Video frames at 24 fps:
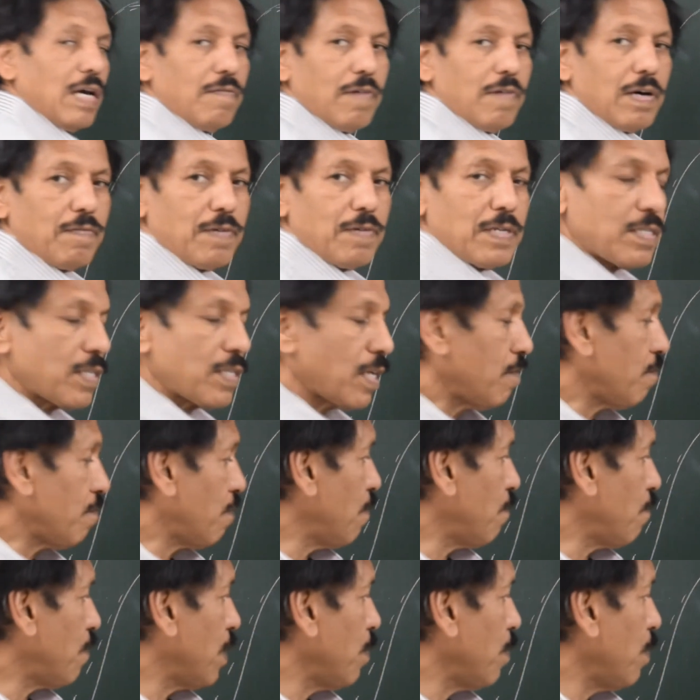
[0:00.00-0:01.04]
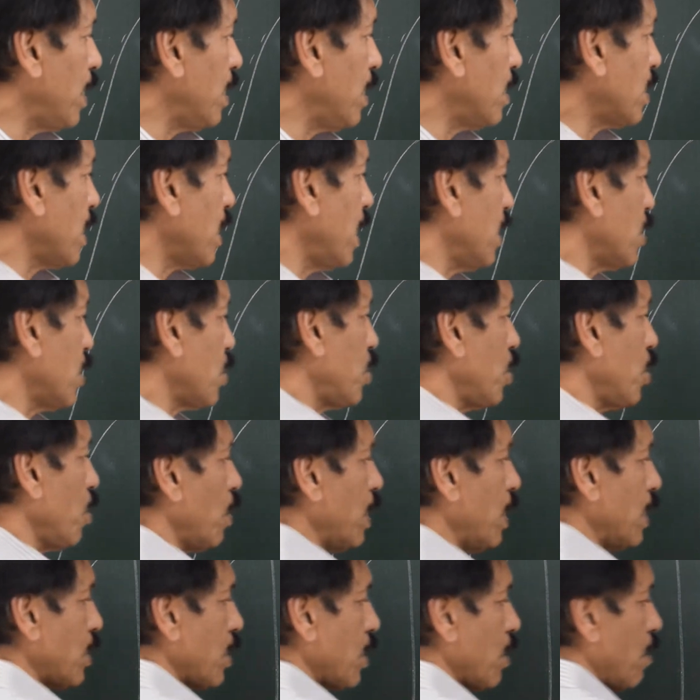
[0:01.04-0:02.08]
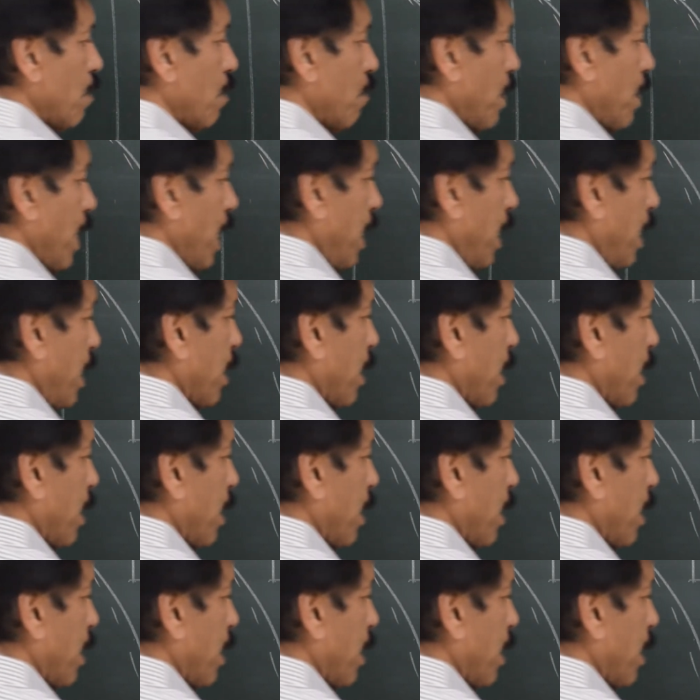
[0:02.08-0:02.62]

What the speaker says: hours and 50 minutes is duration of tide.